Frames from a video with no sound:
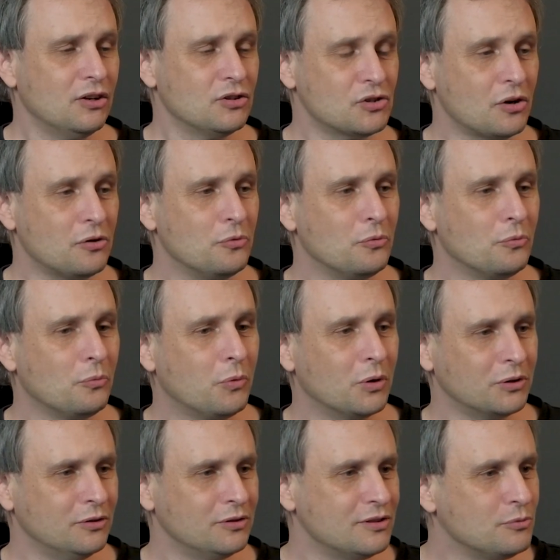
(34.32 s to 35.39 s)
So
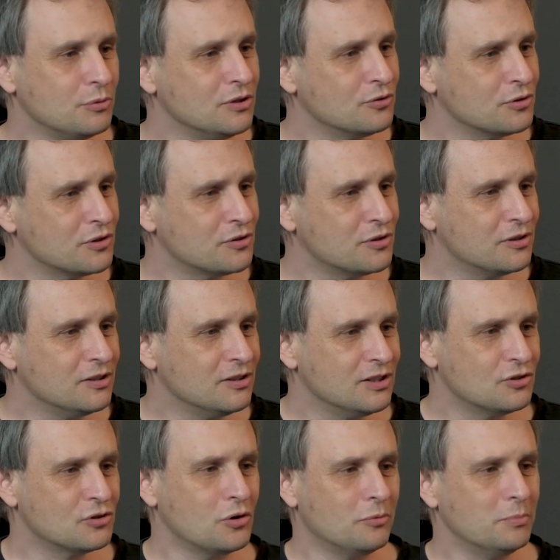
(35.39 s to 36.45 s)
what got you interested in
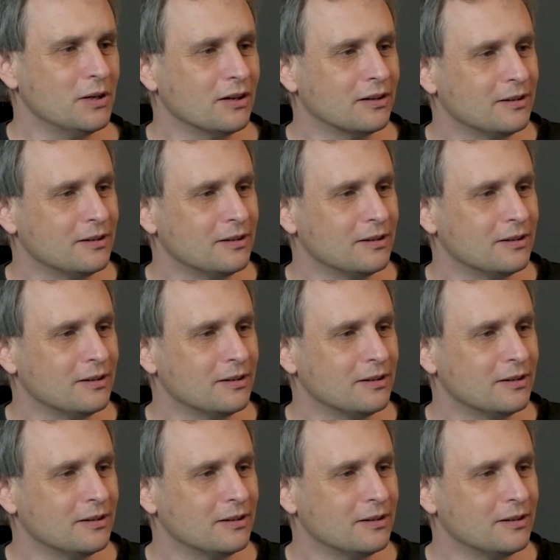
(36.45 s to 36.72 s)
this topic?